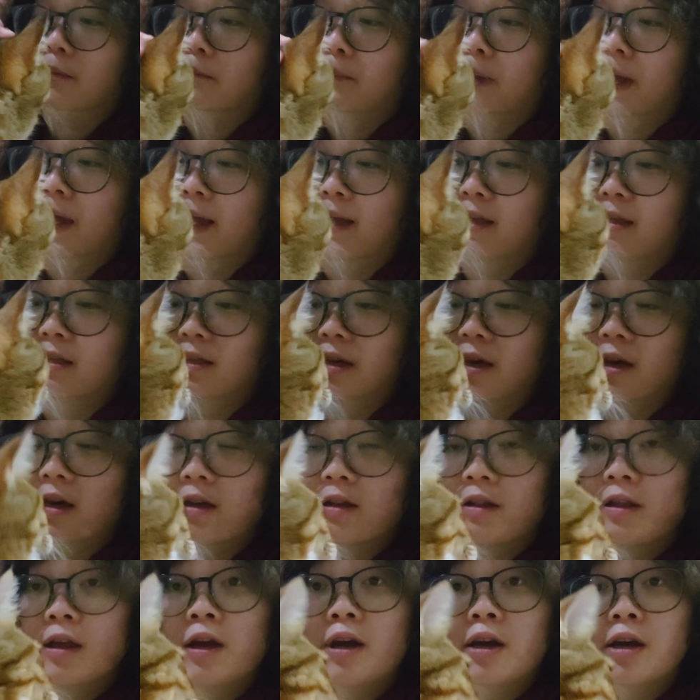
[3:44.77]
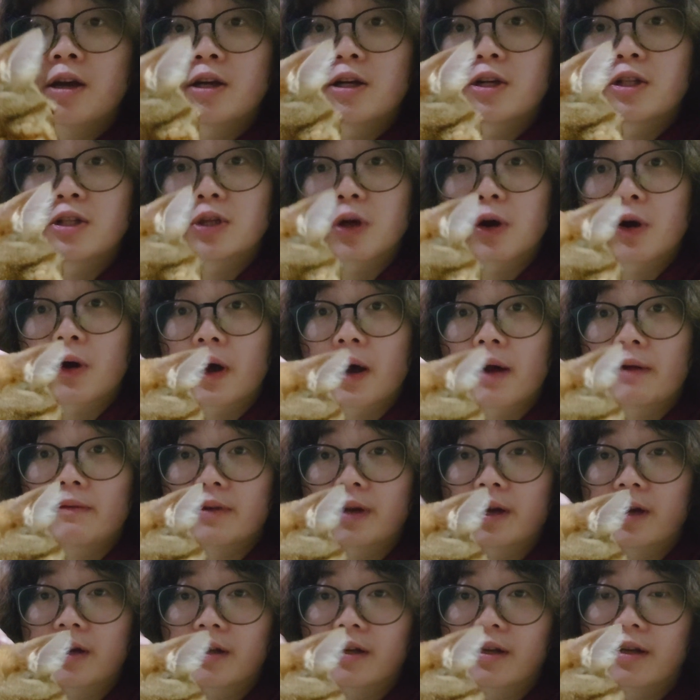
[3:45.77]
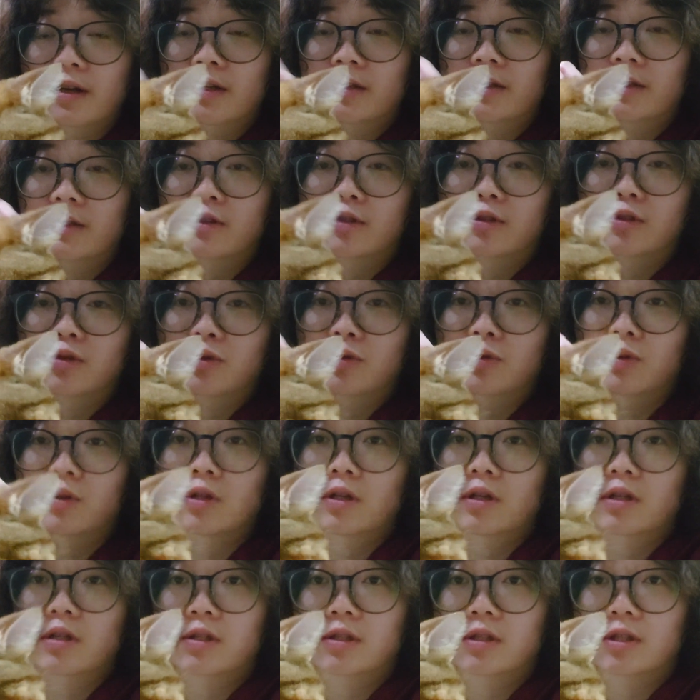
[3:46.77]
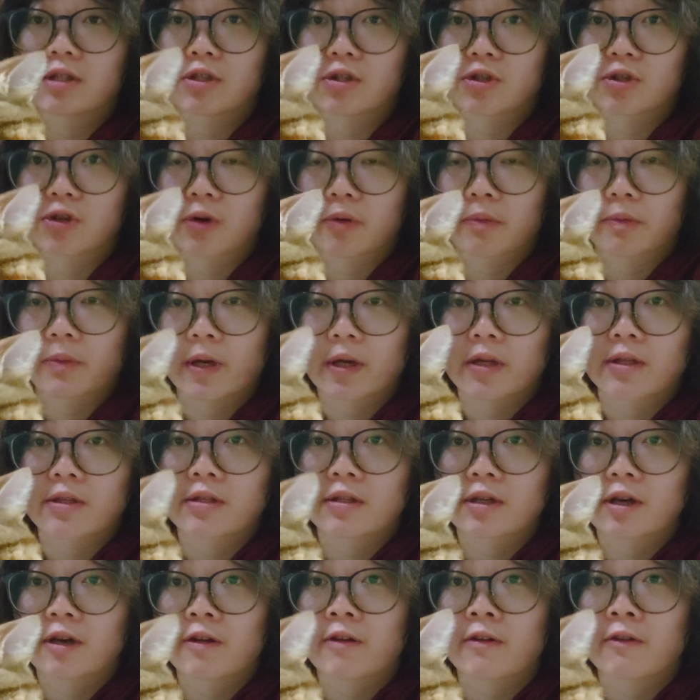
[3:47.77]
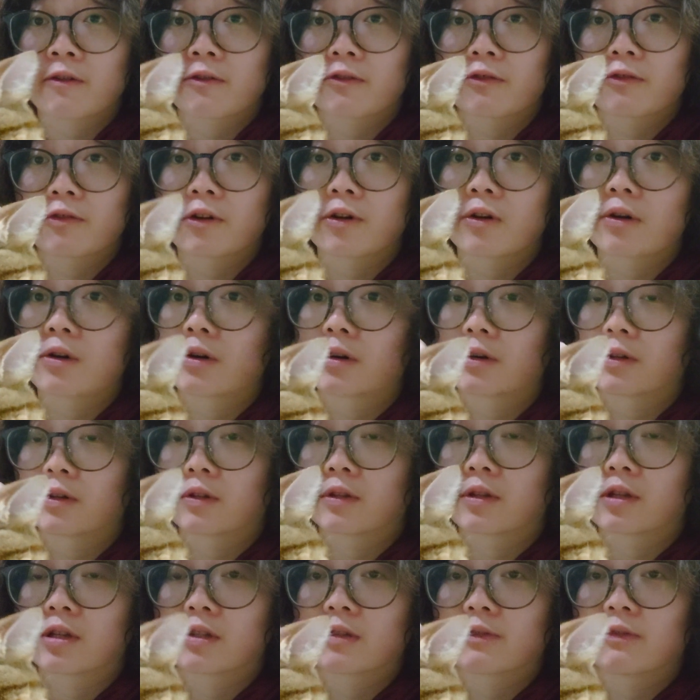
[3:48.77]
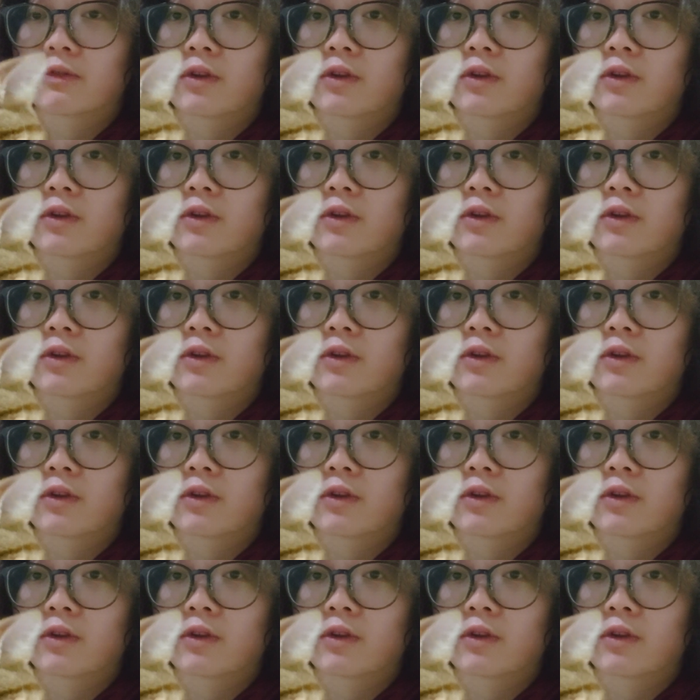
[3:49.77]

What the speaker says: painting.So I'm gonna do the digital painting for this